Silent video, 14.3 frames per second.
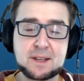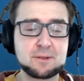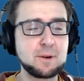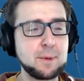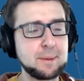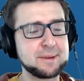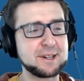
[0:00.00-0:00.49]

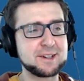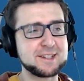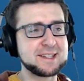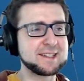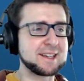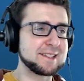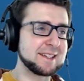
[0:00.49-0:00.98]
where people are
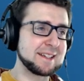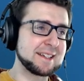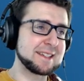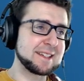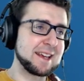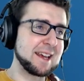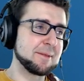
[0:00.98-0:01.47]
discussing
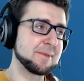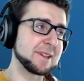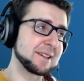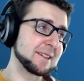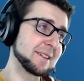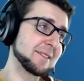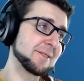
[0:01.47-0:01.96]
this game
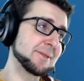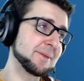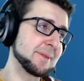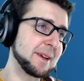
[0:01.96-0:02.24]
and they're